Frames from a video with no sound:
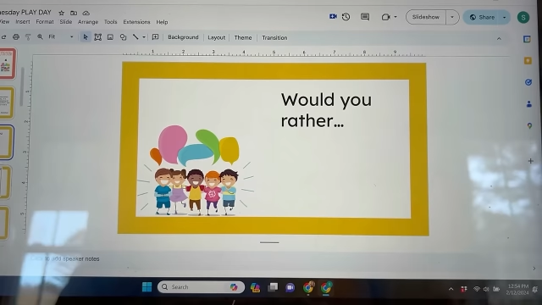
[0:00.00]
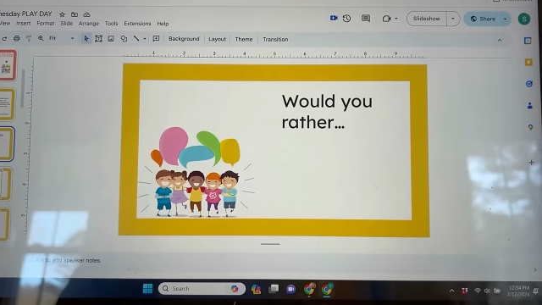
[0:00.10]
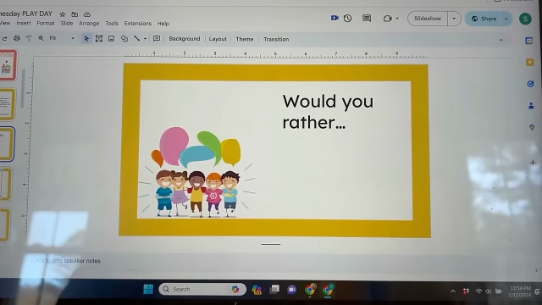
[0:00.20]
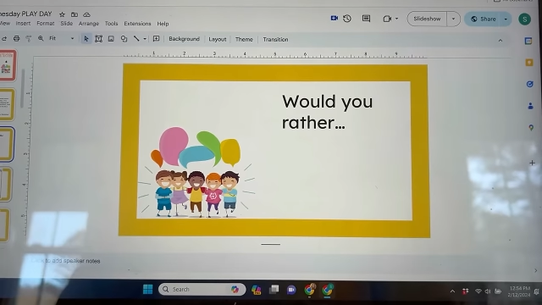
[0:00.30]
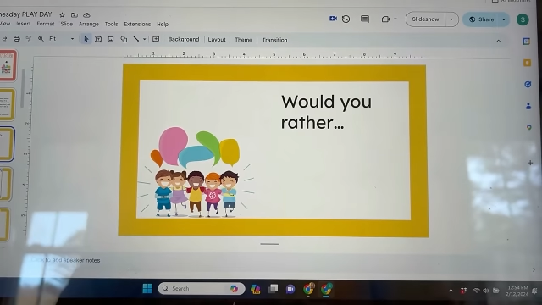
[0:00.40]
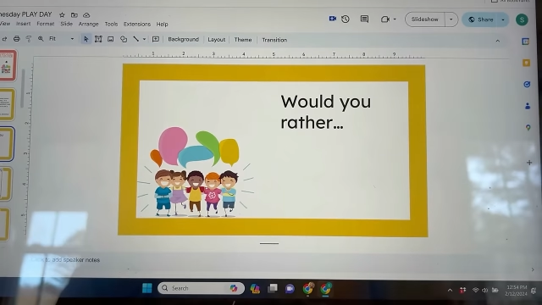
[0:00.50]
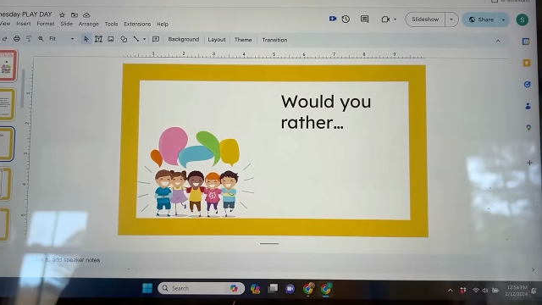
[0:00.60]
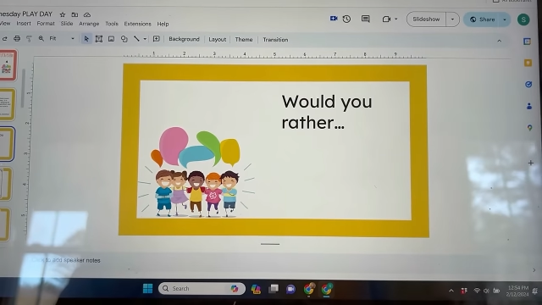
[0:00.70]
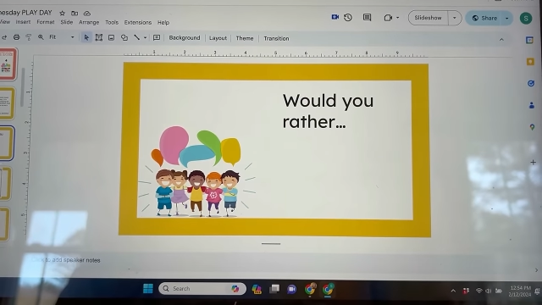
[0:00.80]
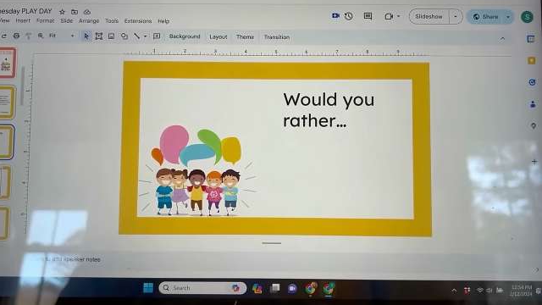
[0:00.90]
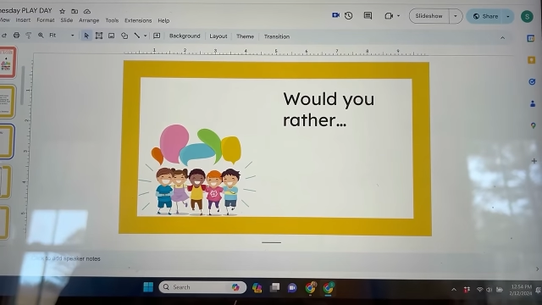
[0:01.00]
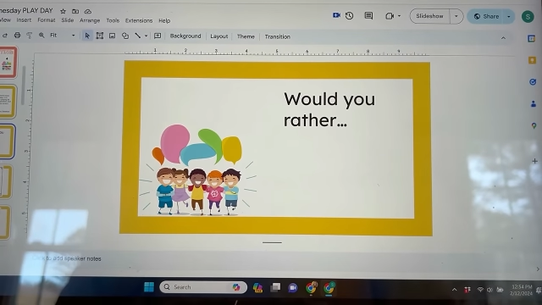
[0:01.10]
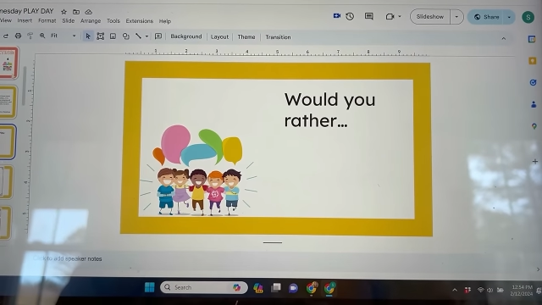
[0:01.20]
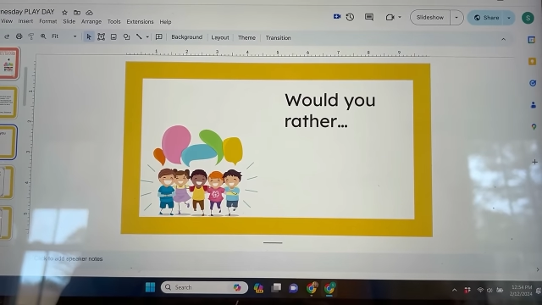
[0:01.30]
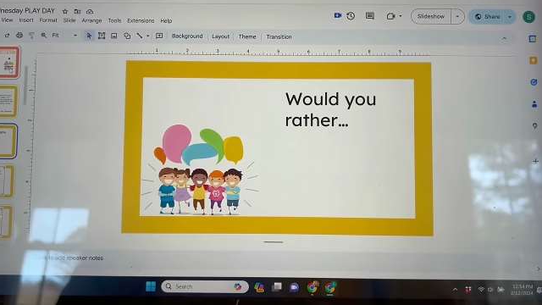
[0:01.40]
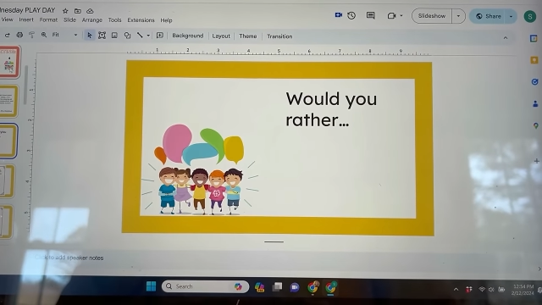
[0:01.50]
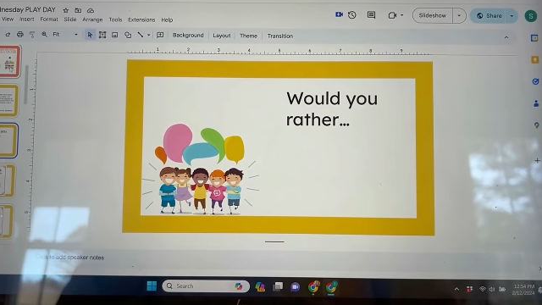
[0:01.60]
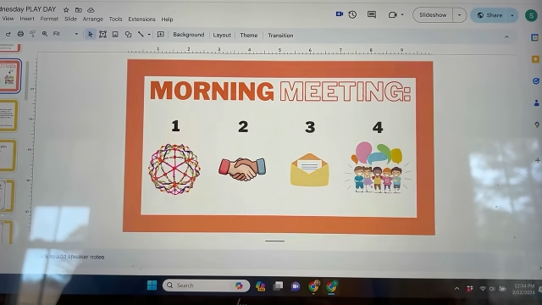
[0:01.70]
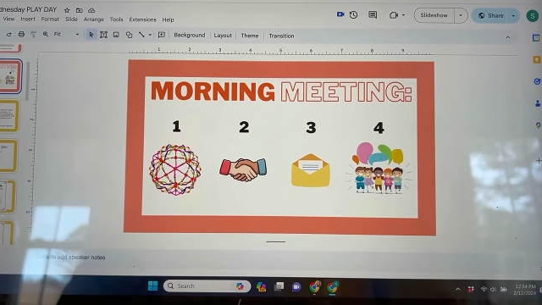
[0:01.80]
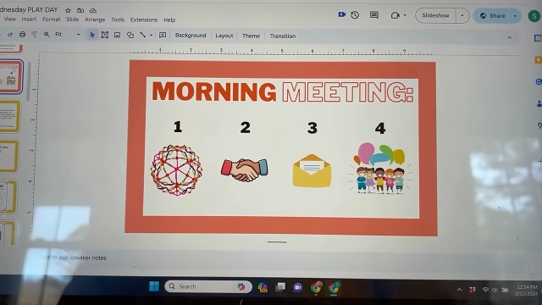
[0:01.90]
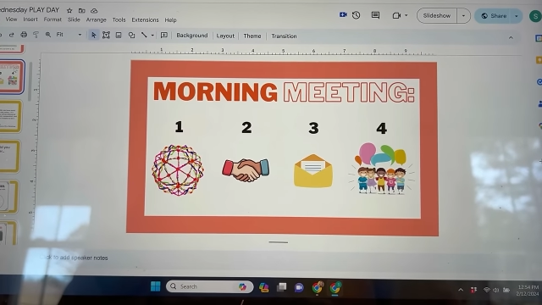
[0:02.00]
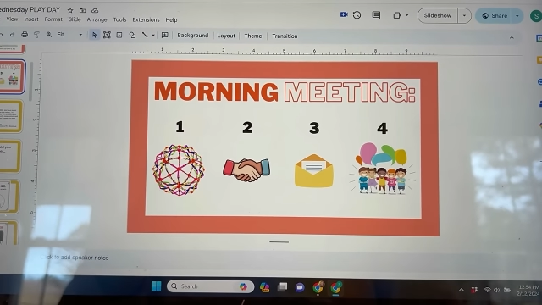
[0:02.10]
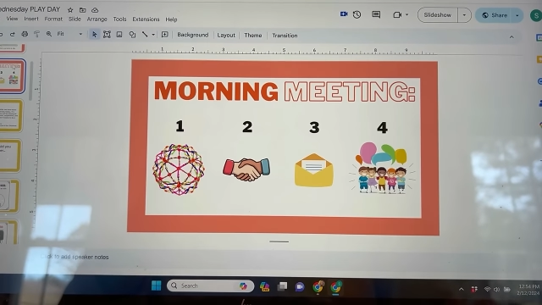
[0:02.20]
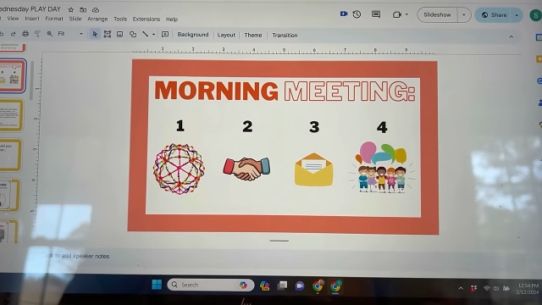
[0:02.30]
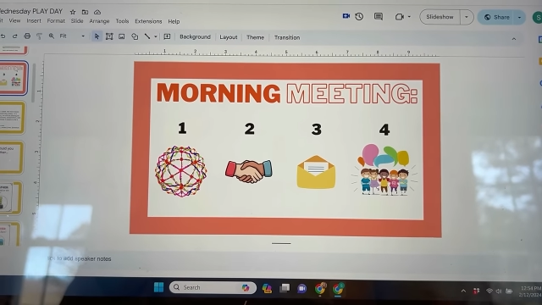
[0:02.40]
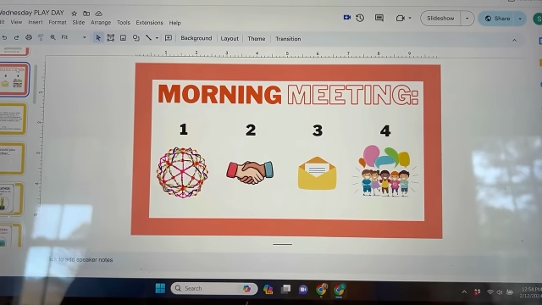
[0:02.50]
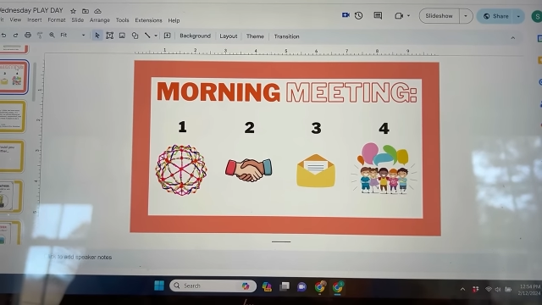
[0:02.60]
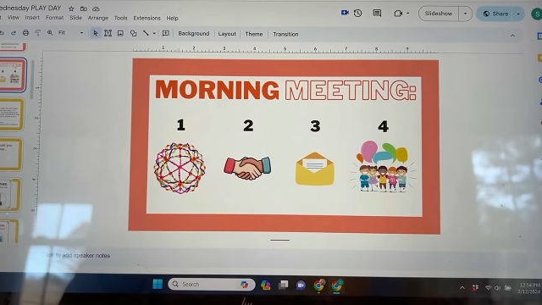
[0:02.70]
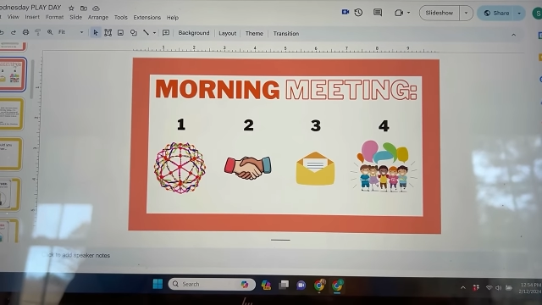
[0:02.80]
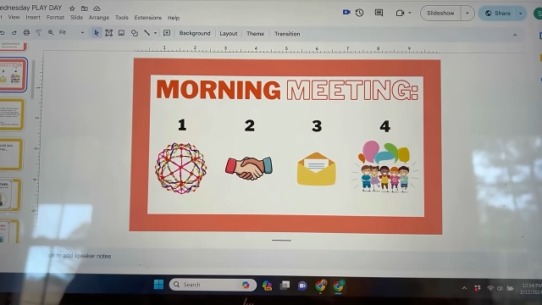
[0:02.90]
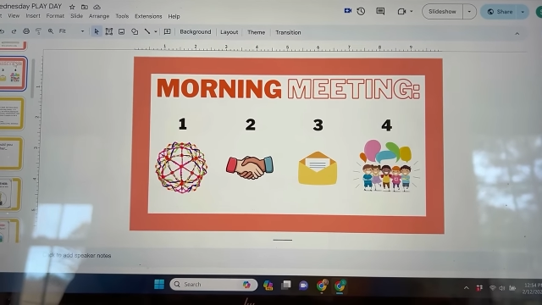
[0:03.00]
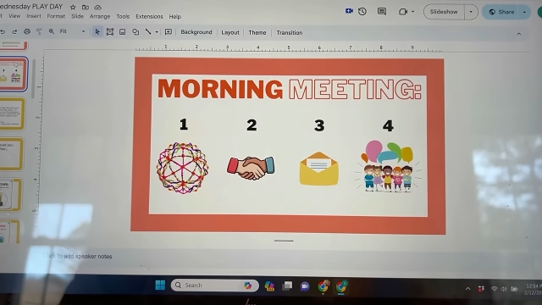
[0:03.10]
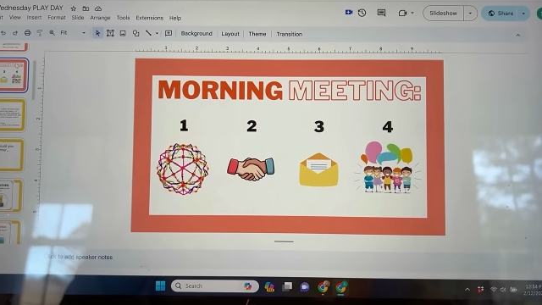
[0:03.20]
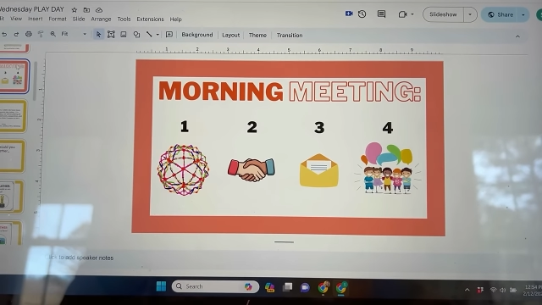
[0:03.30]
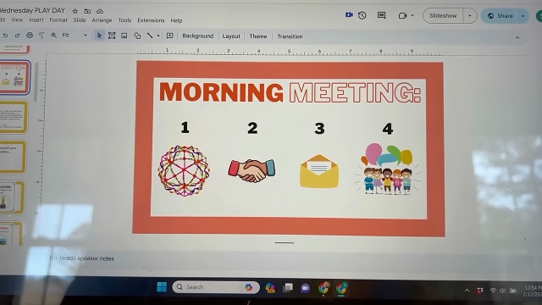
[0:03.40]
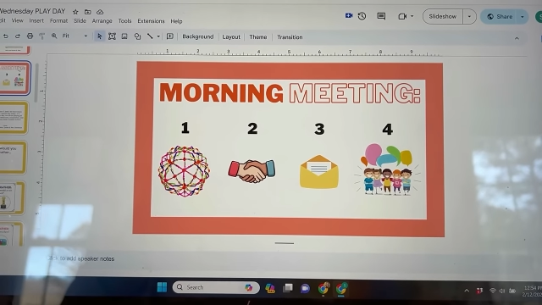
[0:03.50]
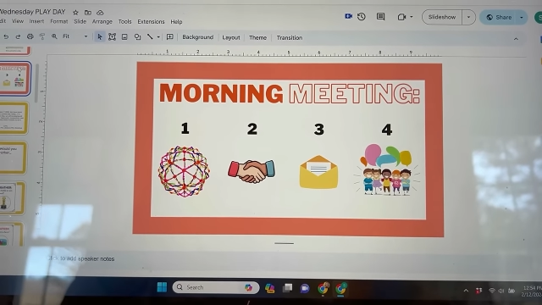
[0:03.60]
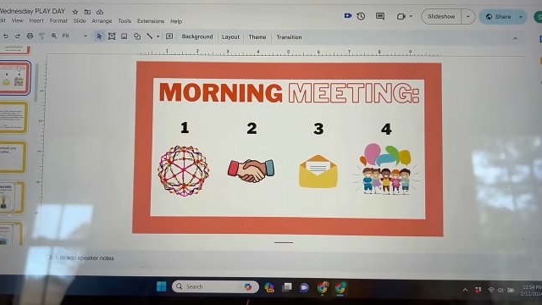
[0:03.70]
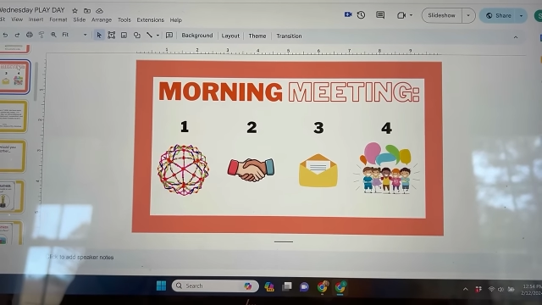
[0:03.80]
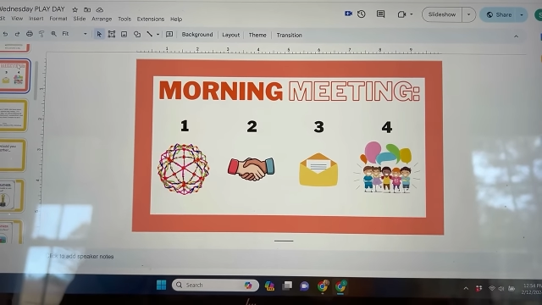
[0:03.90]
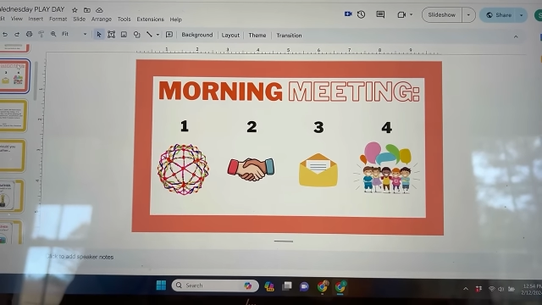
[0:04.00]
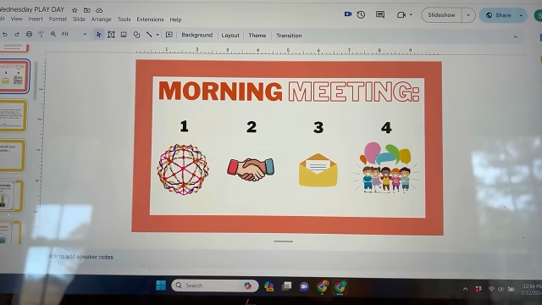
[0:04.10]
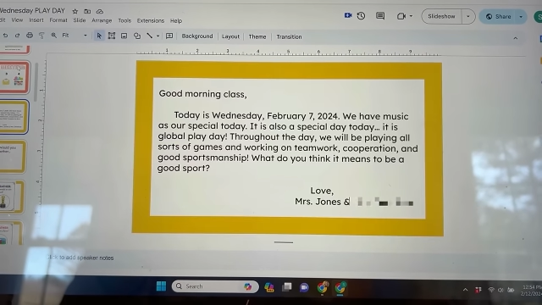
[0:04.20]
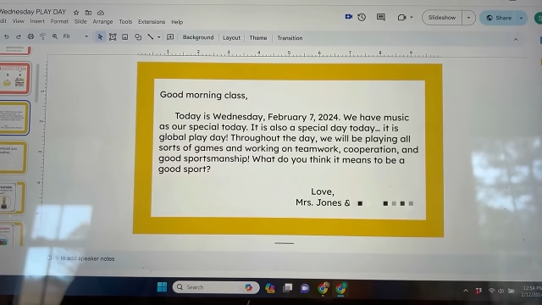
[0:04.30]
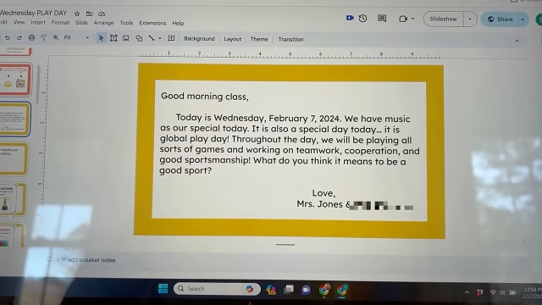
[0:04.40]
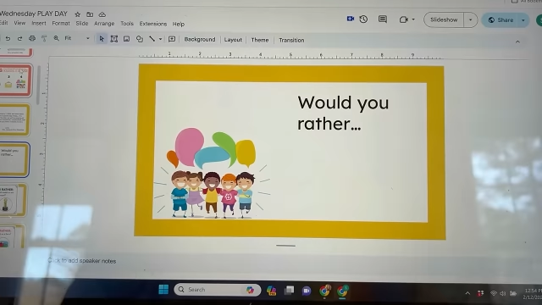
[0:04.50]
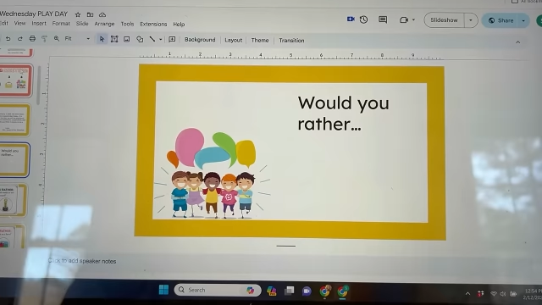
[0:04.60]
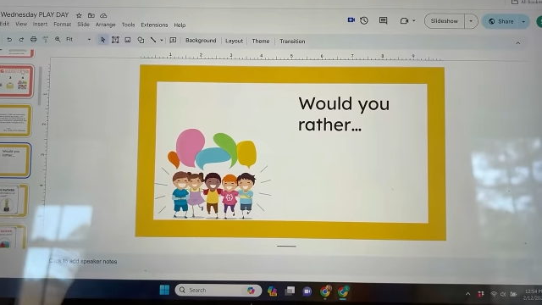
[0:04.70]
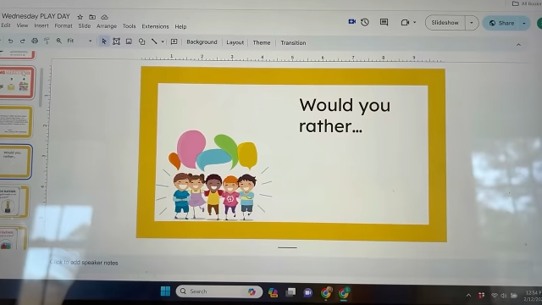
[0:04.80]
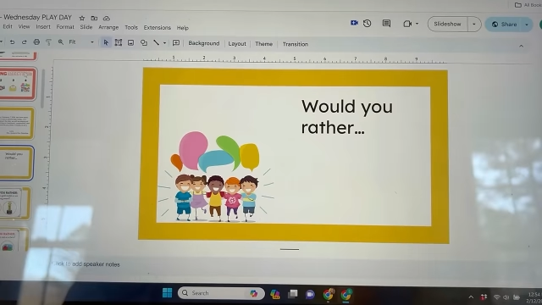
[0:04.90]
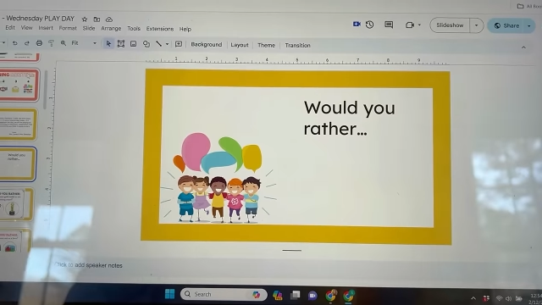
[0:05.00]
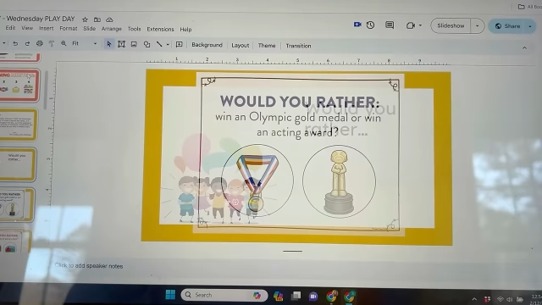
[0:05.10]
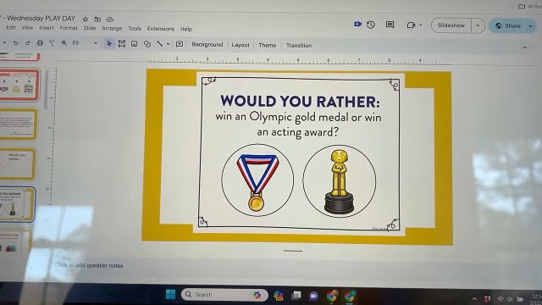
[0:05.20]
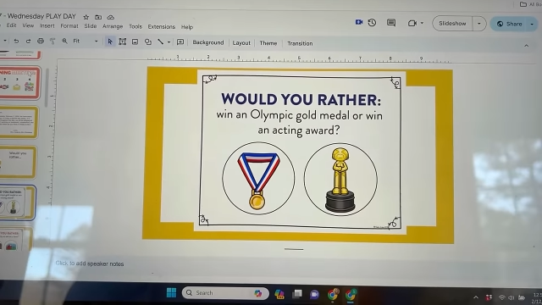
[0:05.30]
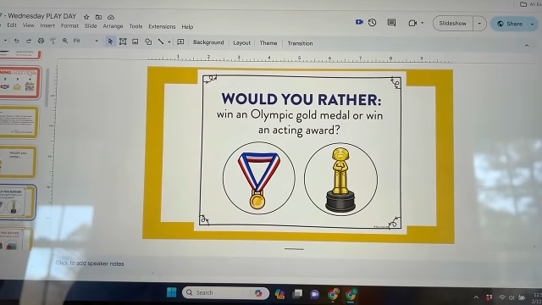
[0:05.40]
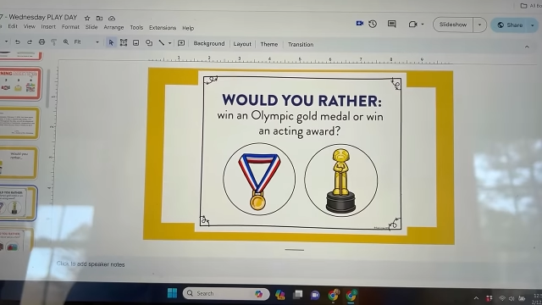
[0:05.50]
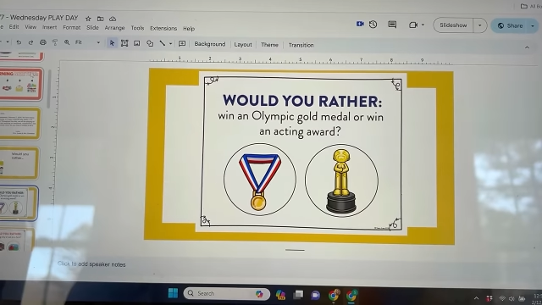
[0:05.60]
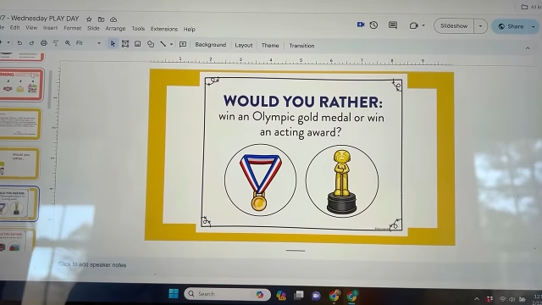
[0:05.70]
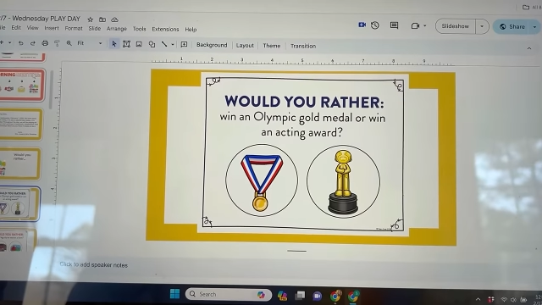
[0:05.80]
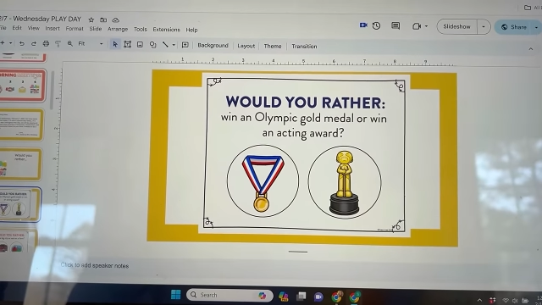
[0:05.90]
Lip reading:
Nobody's mouth can be seen.